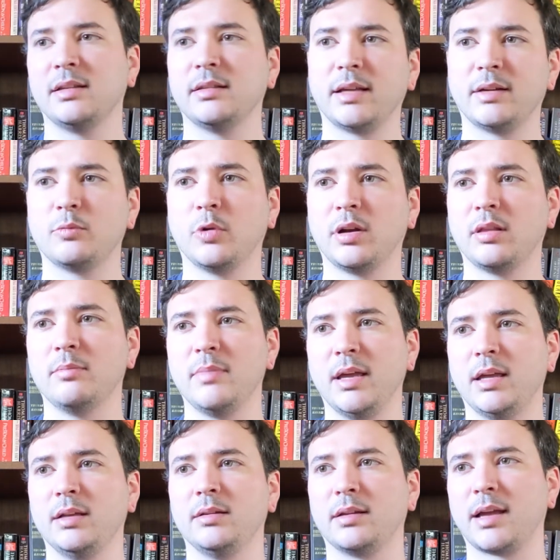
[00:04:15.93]
And like one of the
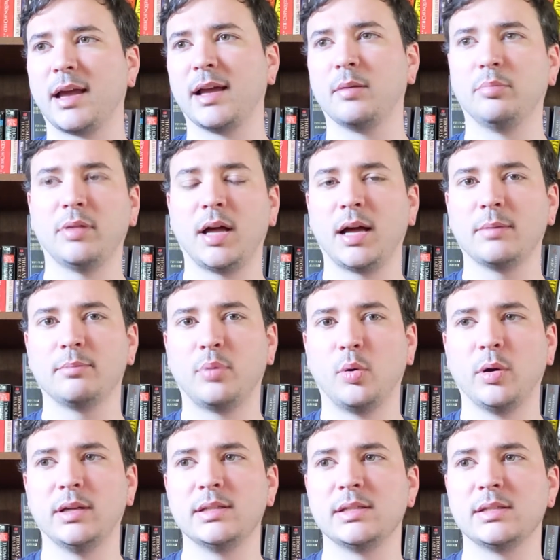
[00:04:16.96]
main kind of plot
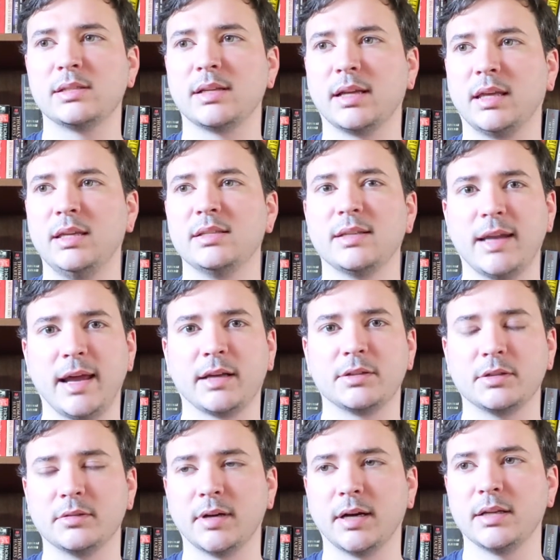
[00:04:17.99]
points is like he's an
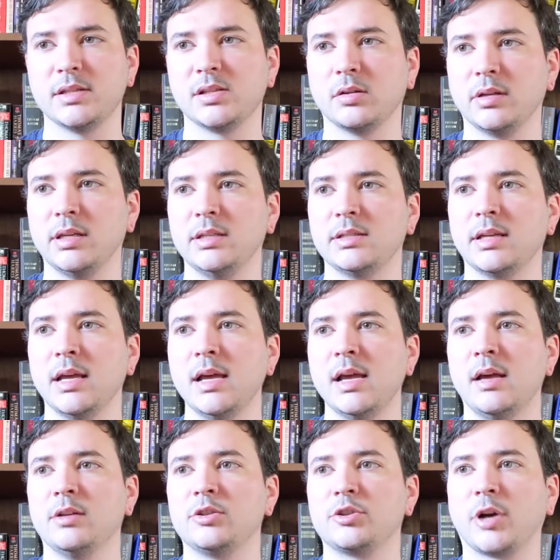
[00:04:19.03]
actor, right? So he's
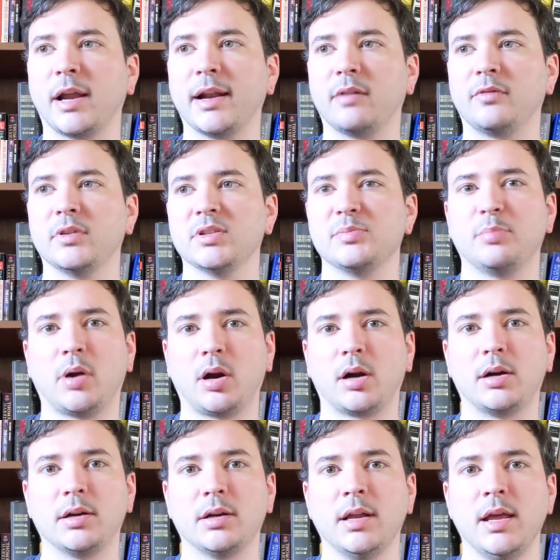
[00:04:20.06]
trying out for this
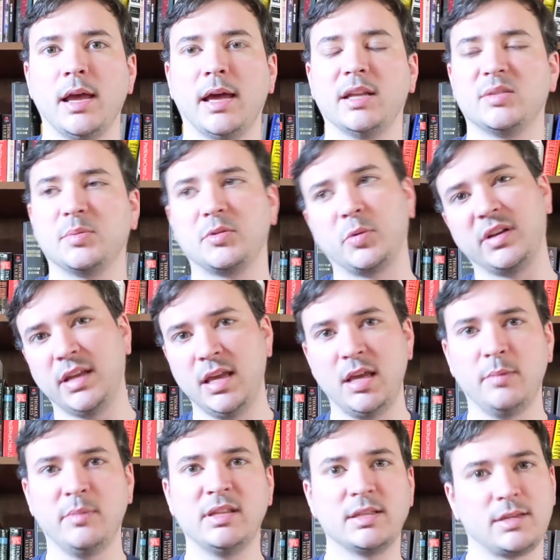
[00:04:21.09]
part, and it's between
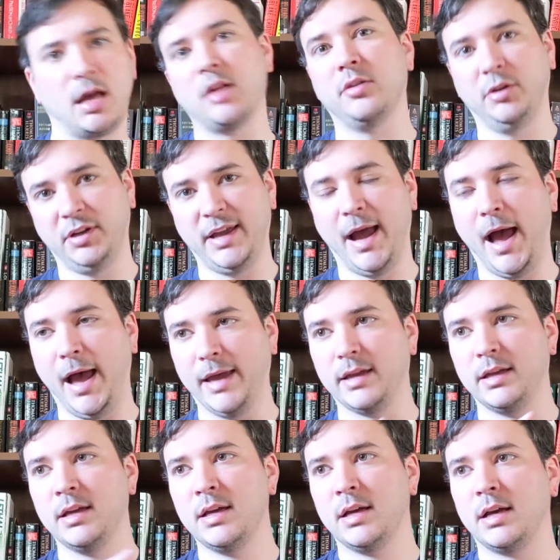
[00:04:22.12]
him and this other guy.
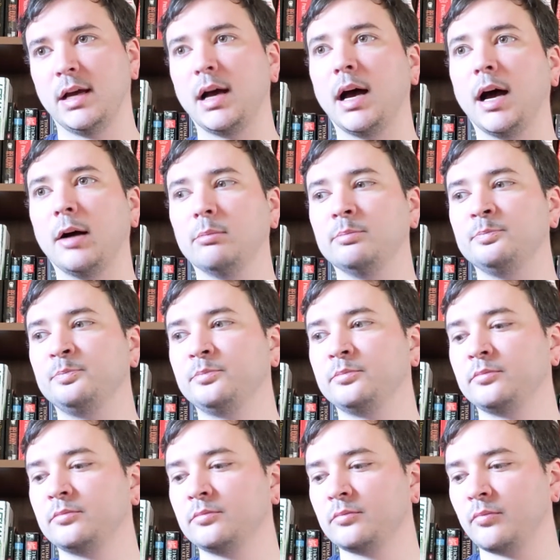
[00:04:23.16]

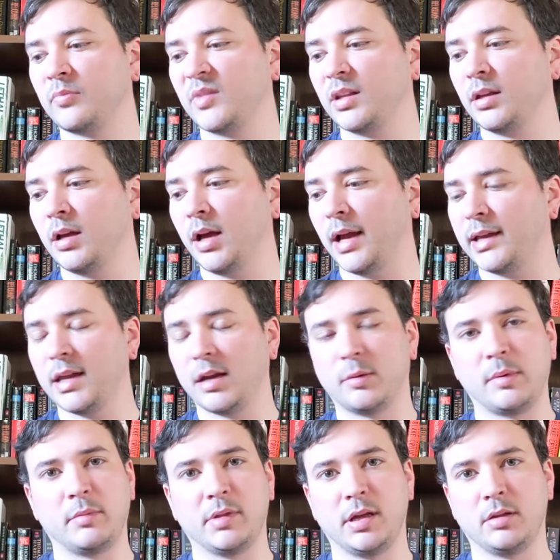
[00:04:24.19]
I can't
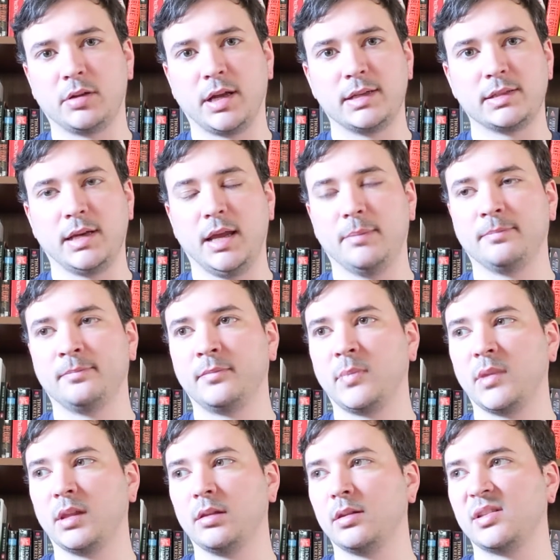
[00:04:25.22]
remember the other guy's name.
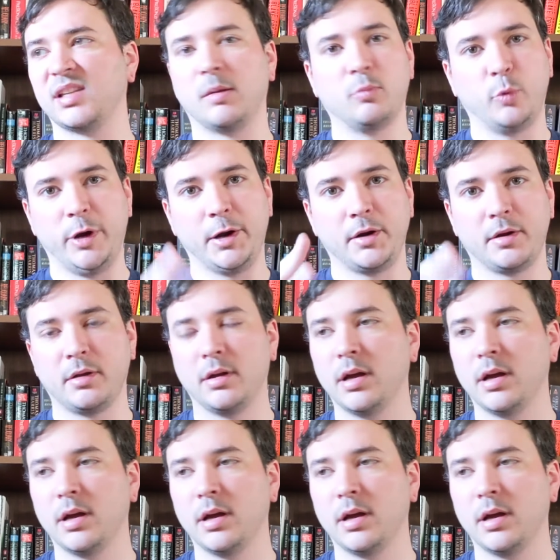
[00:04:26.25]
Something weird.